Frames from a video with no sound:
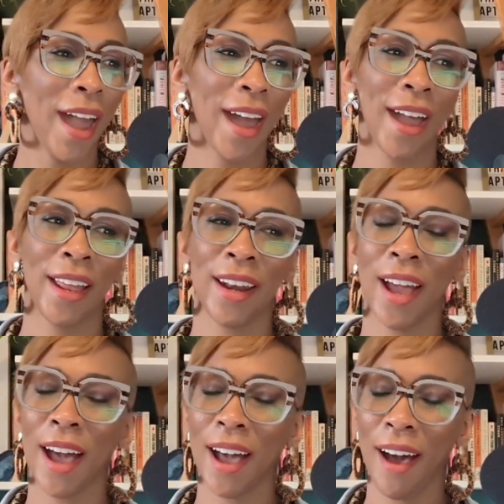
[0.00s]
and
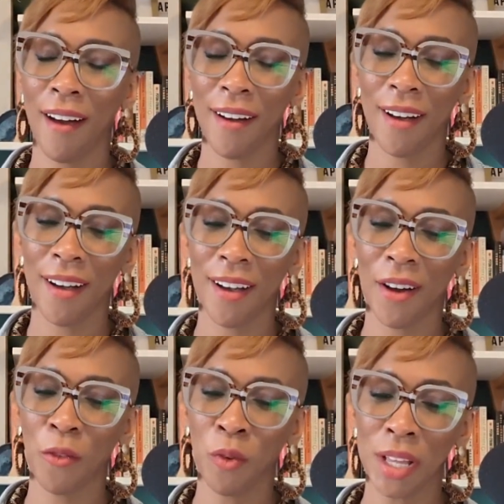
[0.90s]

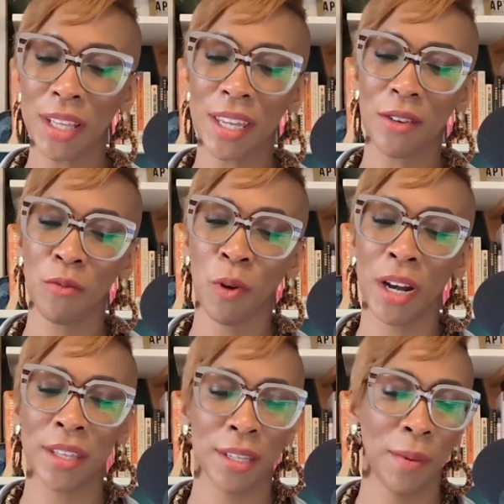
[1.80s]
really
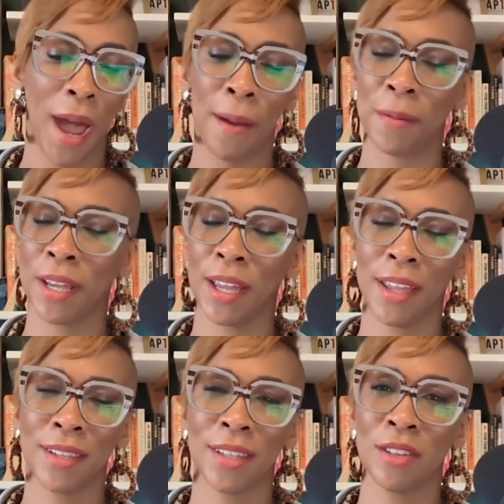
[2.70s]
what ends up happening
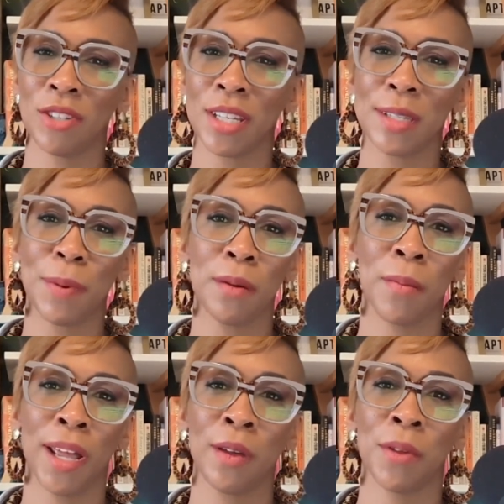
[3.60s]
is you just spend
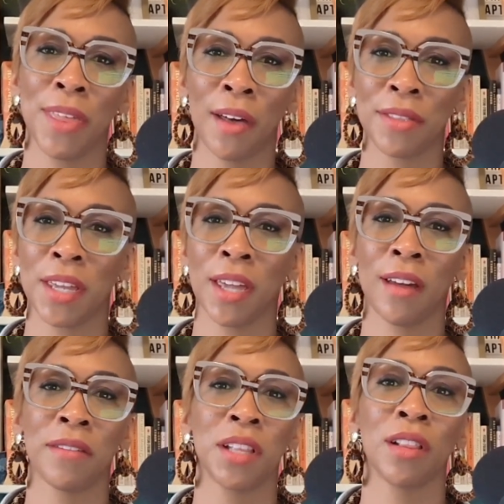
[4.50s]
money without
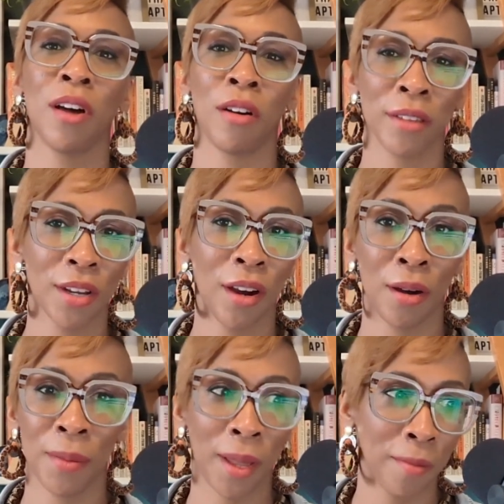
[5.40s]
thinking of the
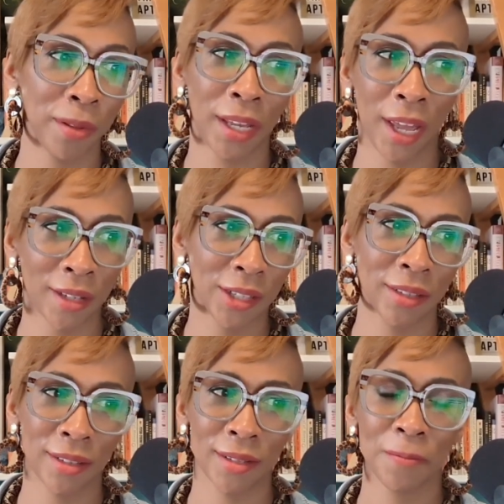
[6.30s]
long-term
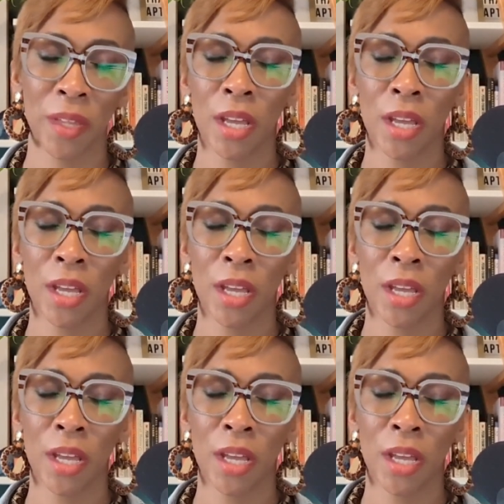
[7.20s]
implications.